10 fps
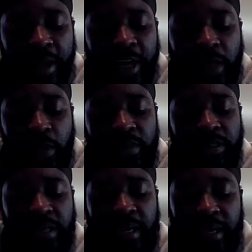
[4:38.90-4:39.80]
And it
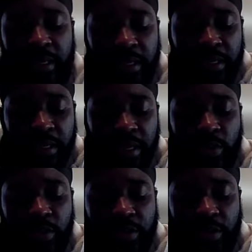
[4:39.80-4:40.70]

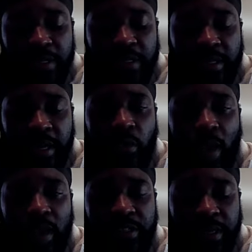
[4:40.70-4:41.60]
was to be said
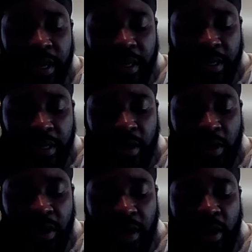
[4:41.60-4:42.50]
while standing,
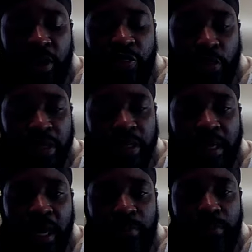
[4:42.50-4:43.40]
okay, 3
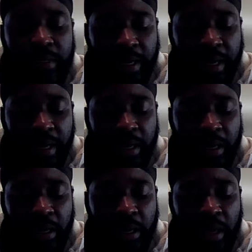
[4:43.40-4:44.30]
times a day
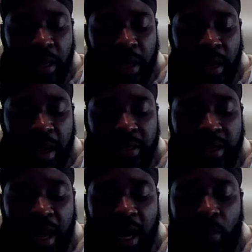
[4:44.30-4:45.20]
at the
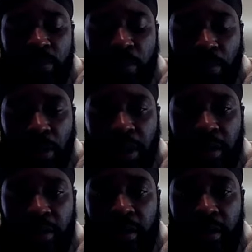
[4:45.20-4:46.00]
hours of prayer.